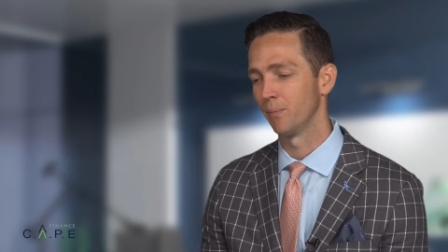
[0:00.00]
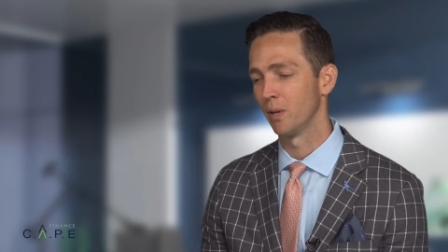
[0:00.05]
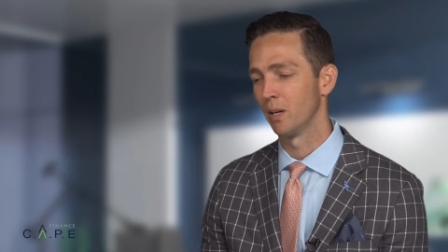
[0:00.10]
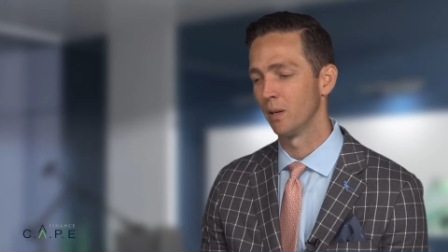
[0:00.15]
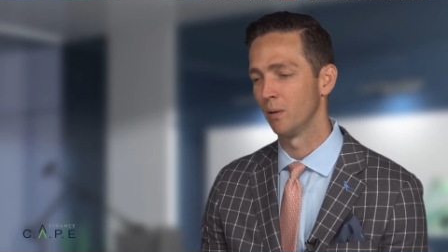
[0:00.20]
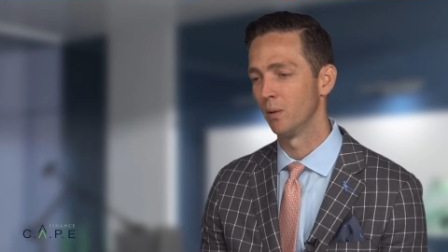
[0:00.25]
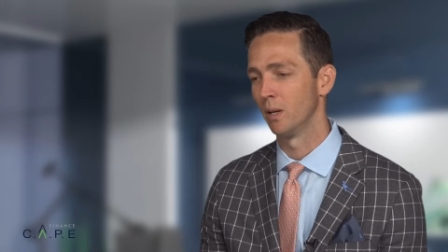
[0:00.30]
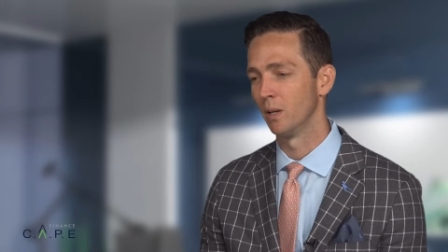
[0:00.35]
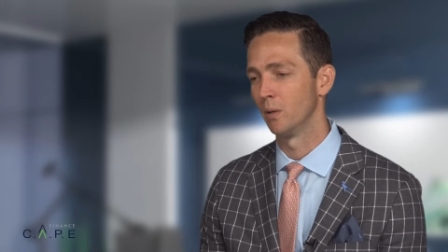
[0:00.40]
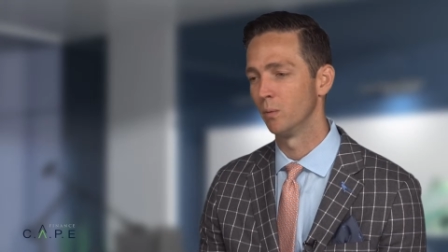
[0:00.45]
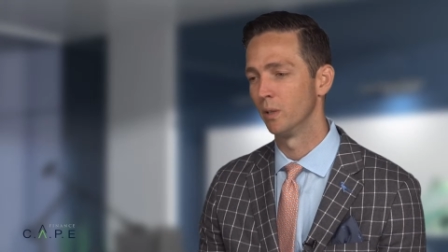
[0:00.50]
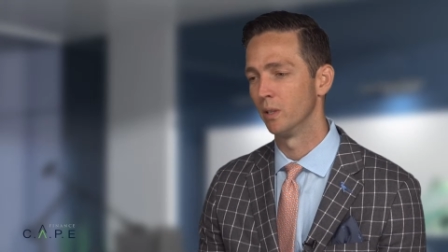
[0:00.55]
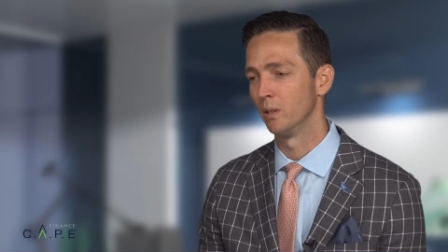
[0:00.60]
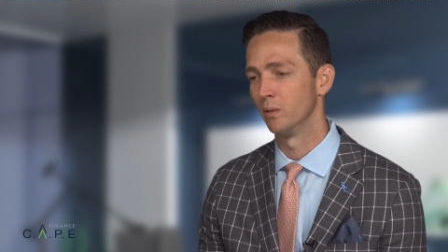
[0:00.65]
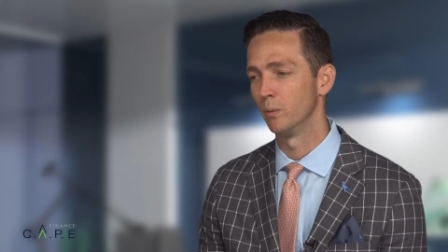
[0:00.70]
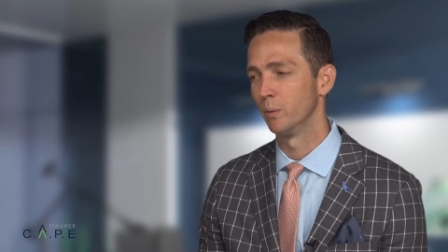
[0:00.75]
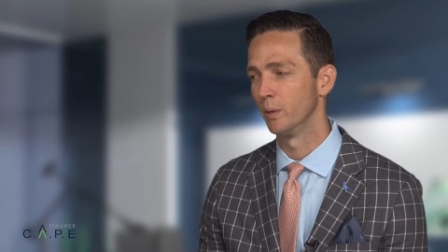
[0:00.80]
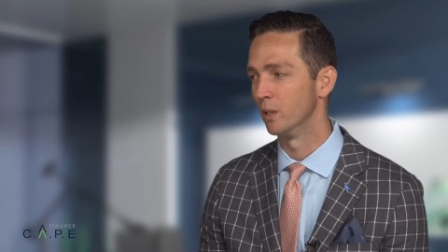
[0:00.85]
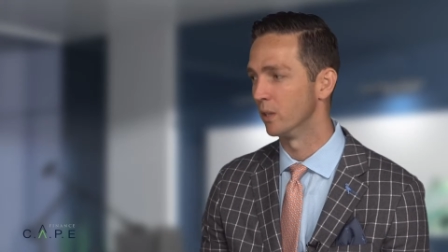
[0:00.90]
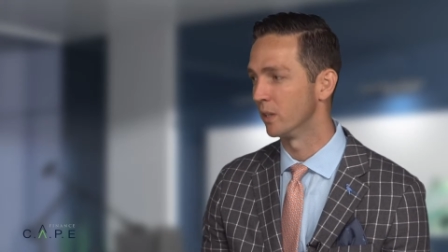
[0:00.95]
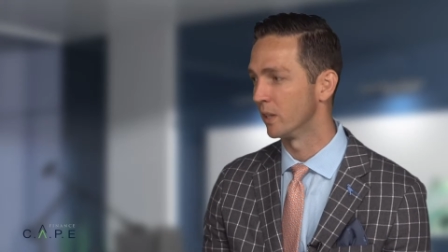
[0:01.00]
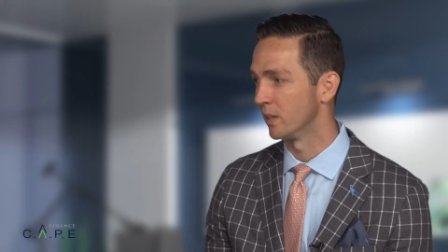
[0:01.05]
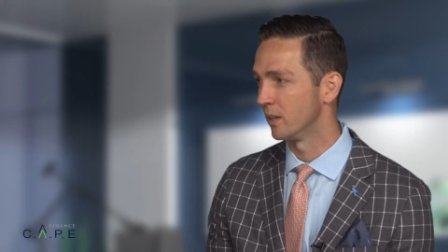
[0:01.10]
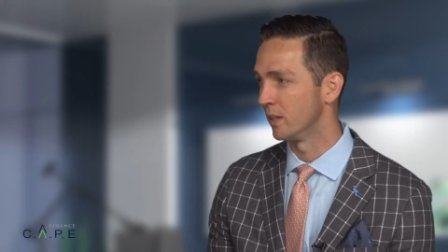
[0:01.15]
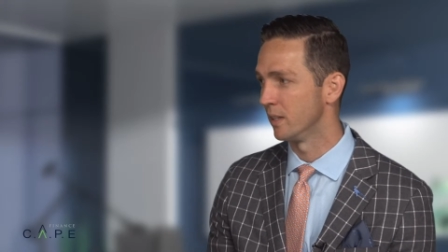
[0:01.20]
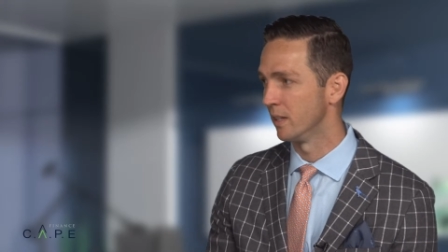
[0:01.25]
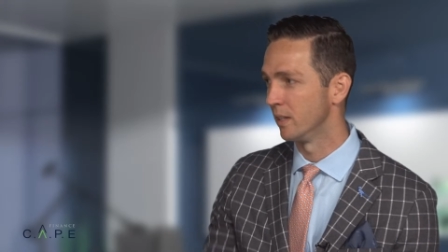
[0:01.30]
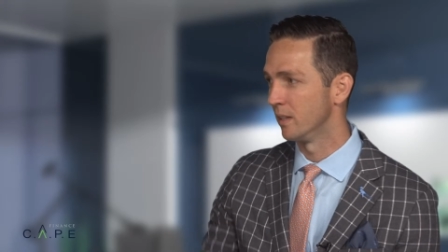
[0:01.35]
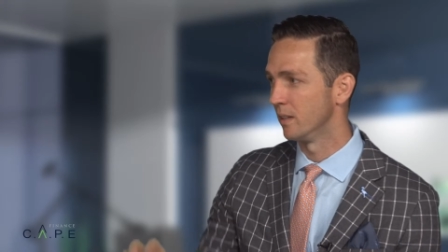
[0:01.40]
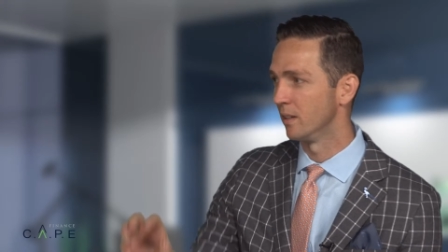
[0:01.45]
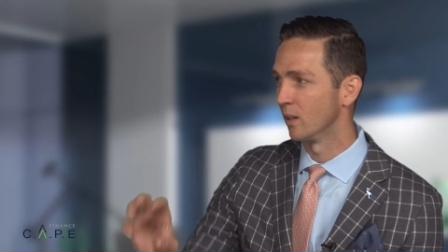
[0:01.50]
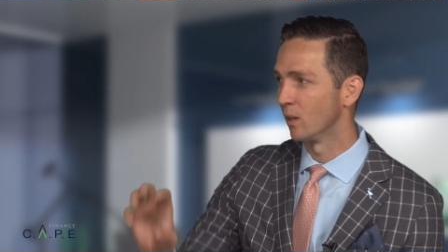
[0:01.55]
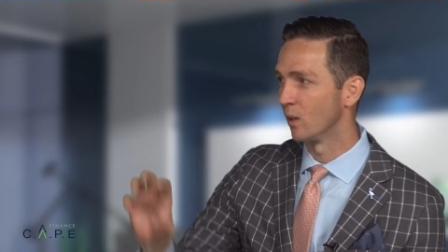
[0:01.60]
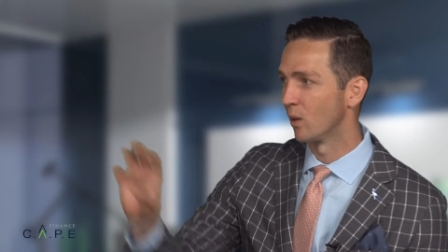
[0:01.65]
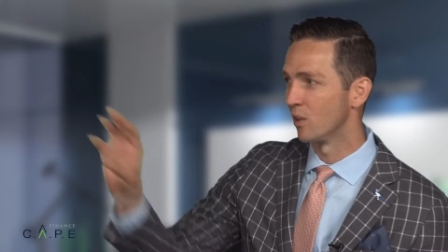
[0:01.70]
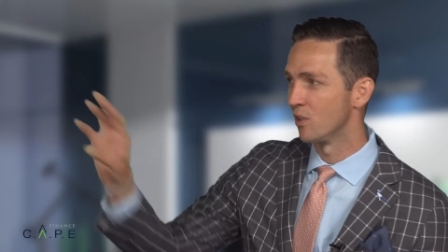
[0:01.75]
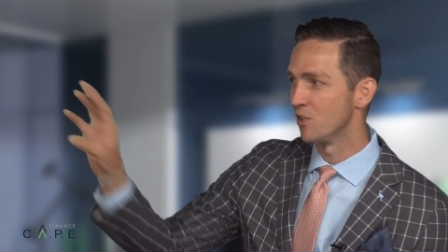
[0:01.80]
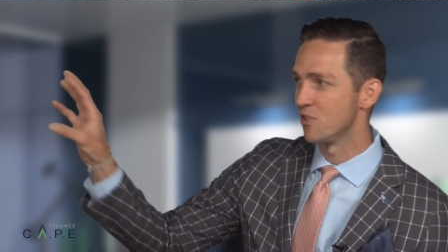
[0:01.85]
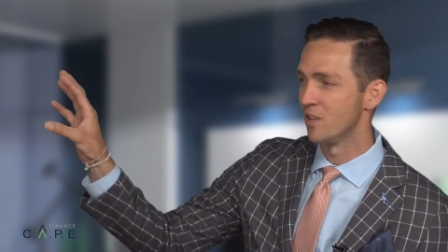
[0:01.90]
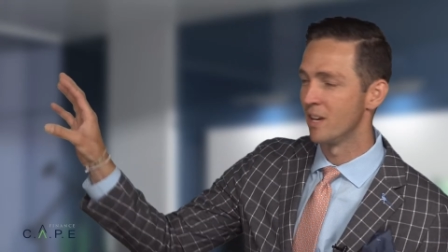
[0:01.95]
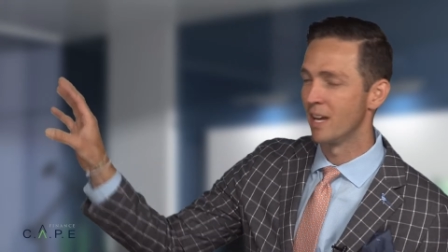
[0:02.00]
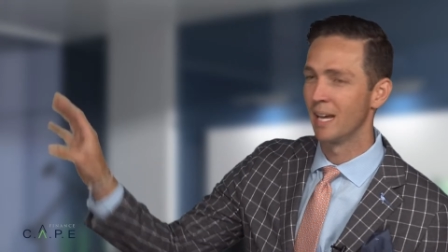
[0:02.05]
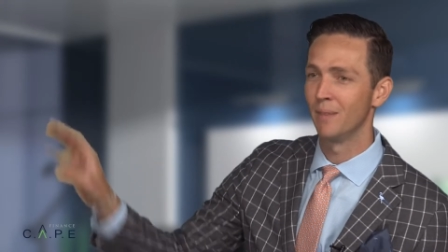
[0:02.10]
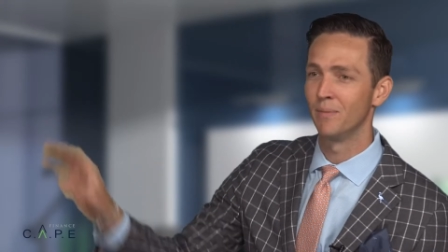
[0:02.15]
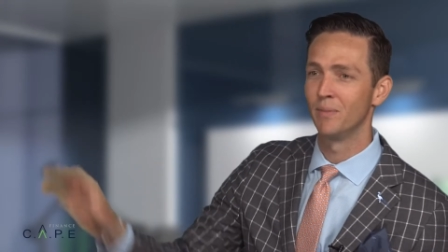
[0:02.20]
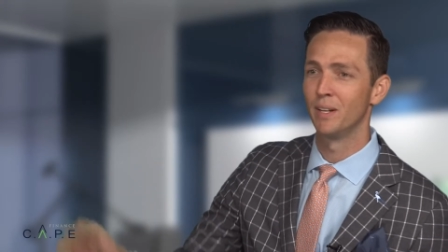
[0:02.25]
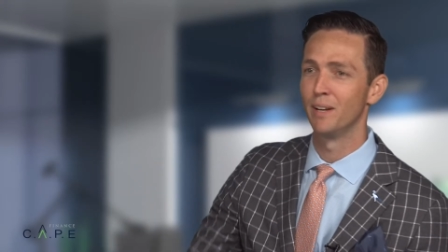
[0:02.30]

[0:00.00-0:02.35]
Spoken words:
and we look at the large name